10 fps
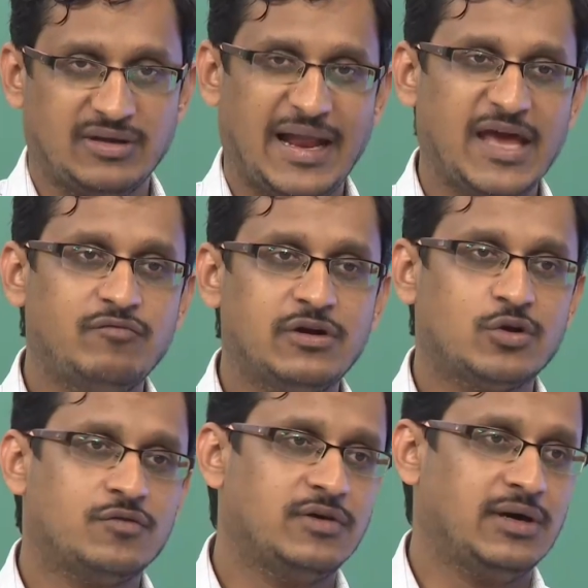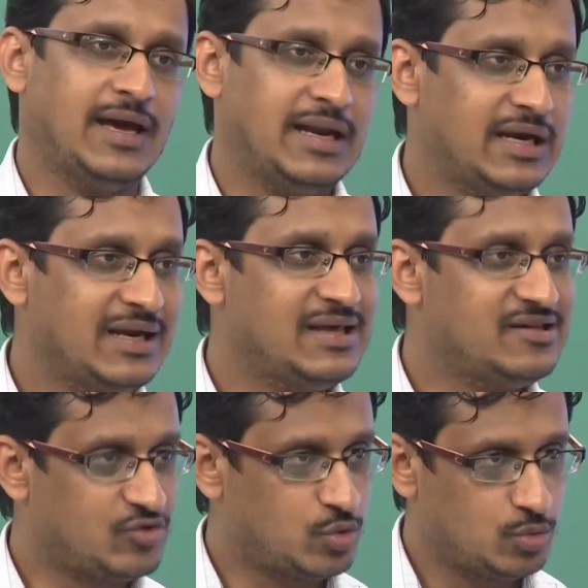line width of a LED
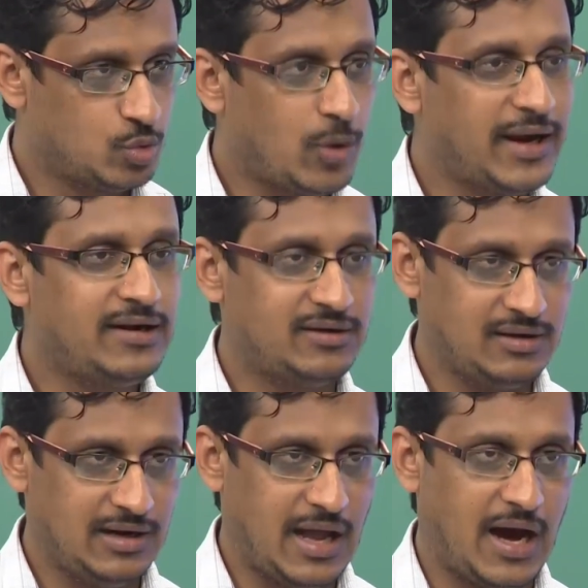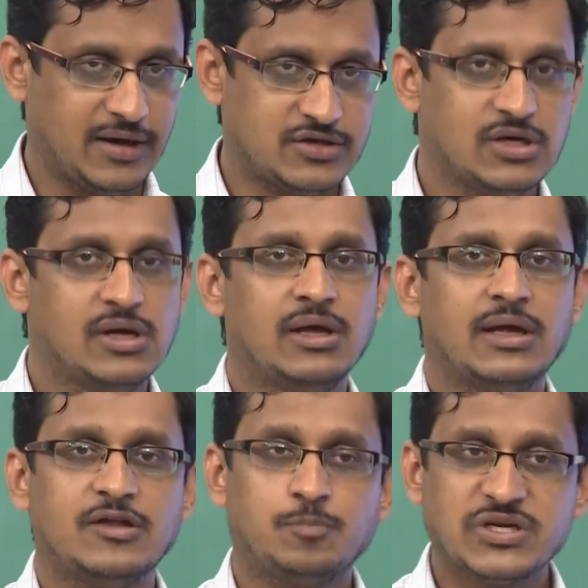is quite large,
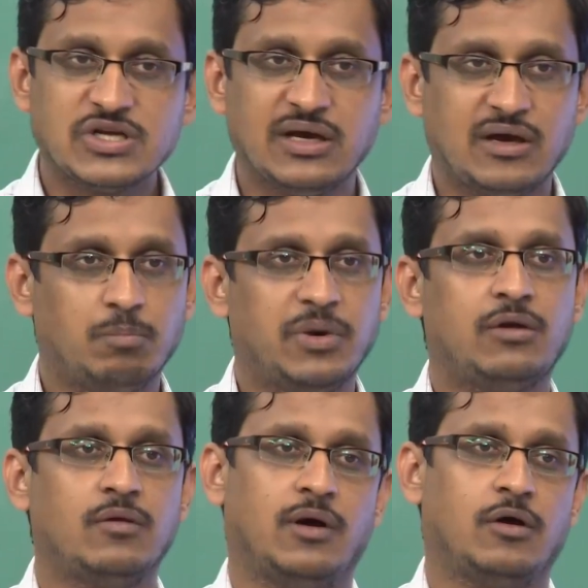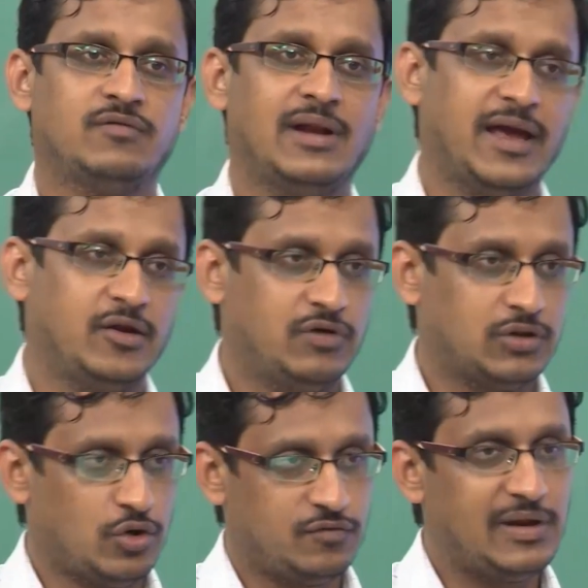especially compared to that of the line width
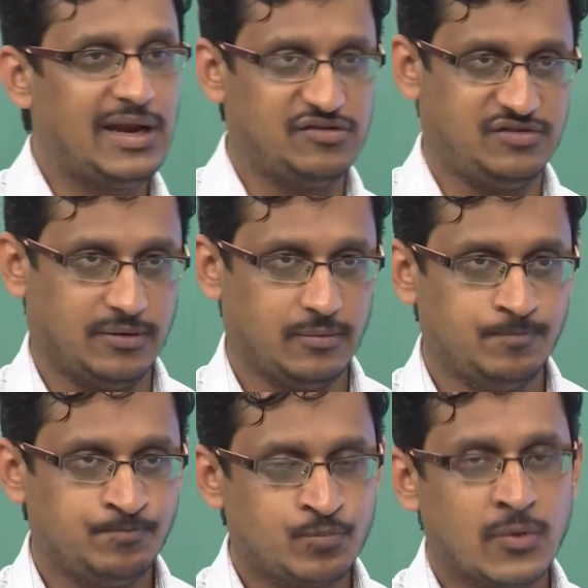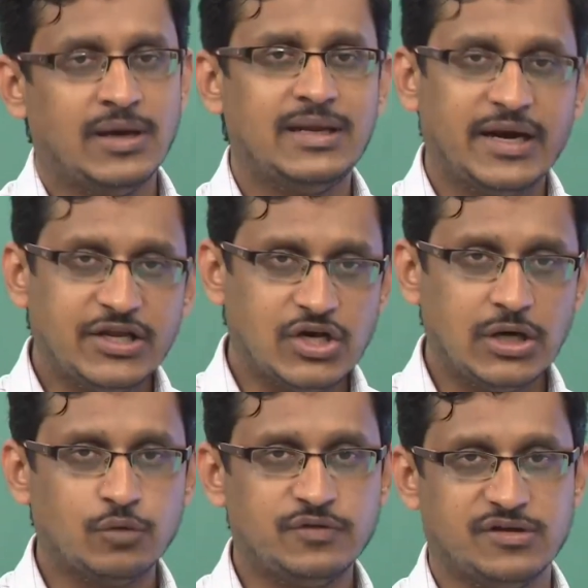of a laser. In addition
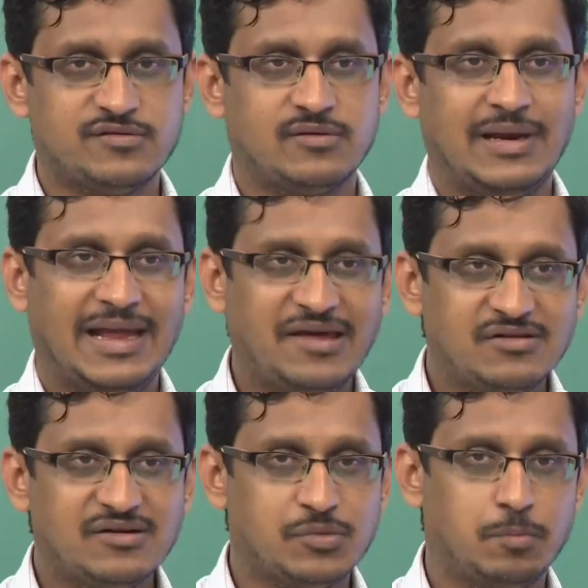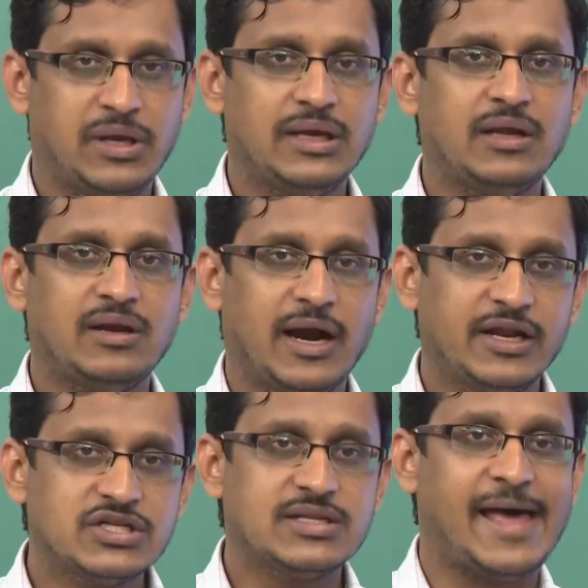to this, lasers bring in
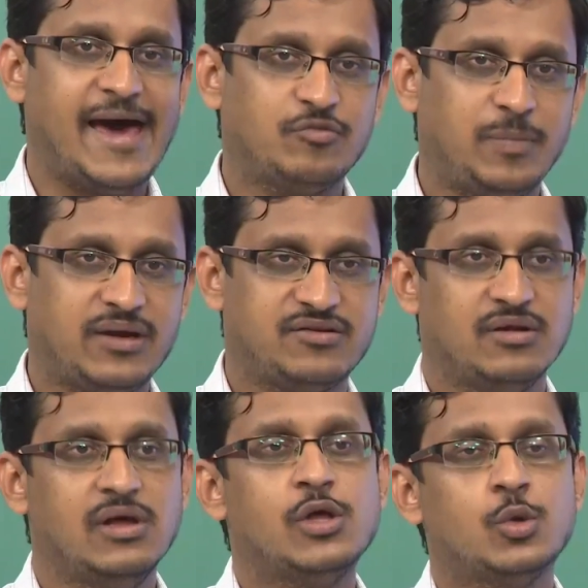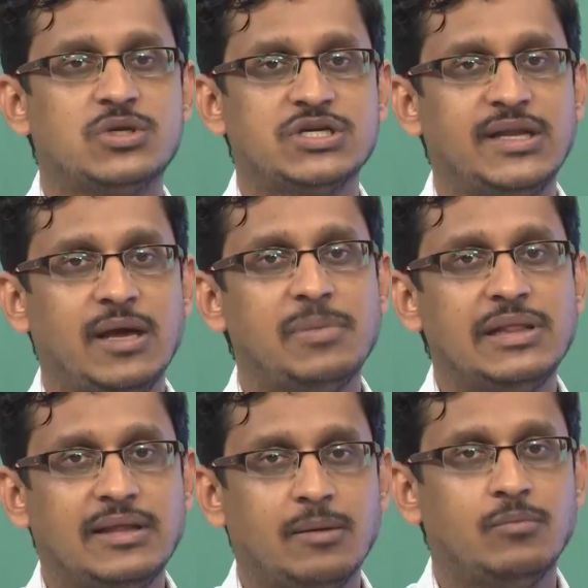additional aspects which enable
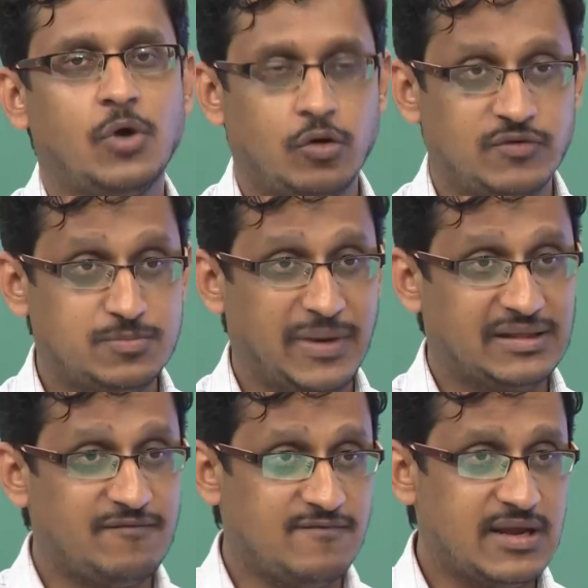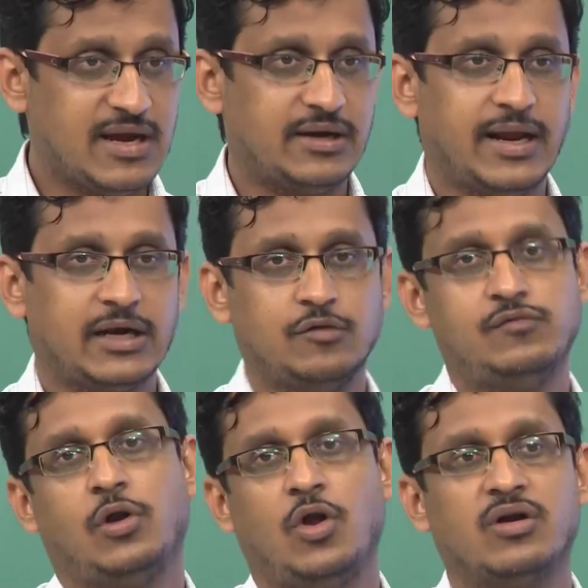them or which make them very attractive
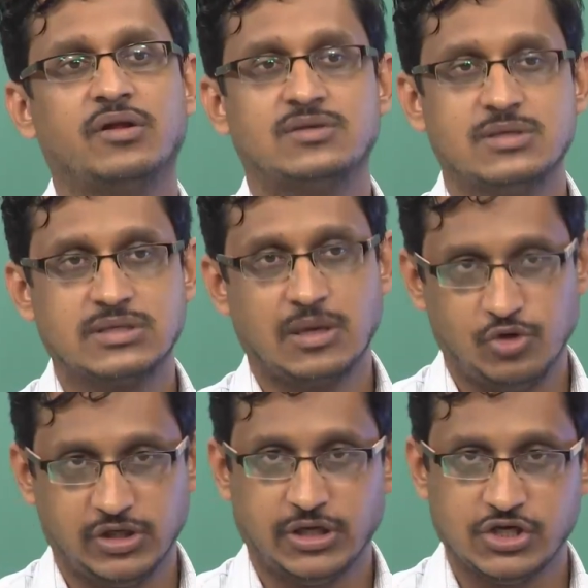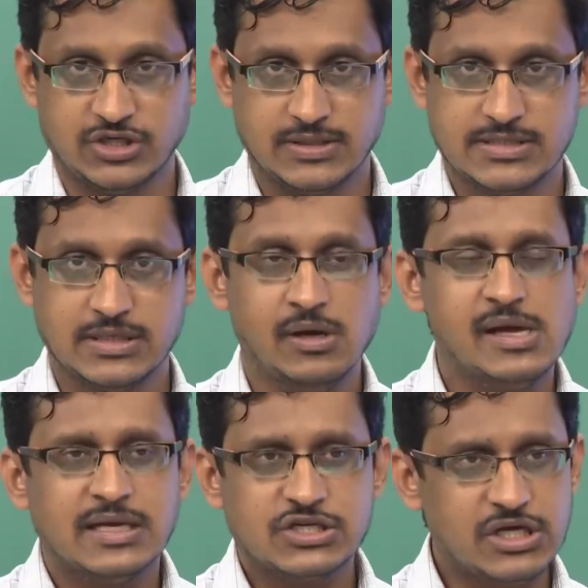for long distance communications.
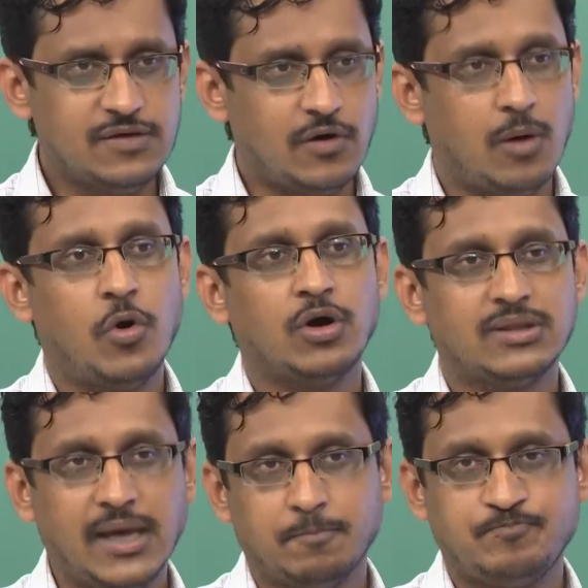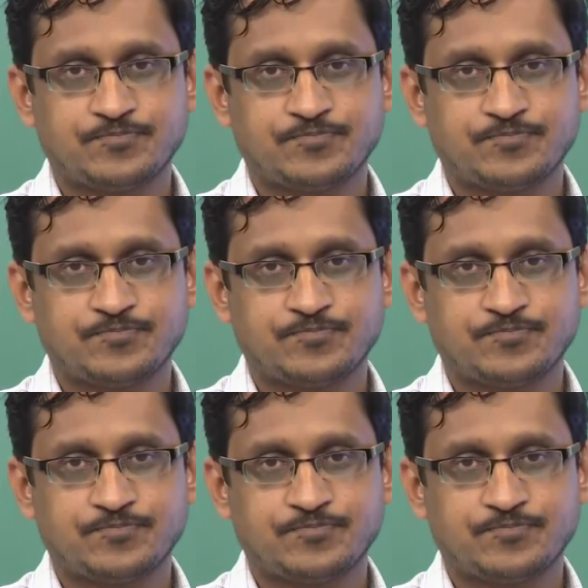Chief among them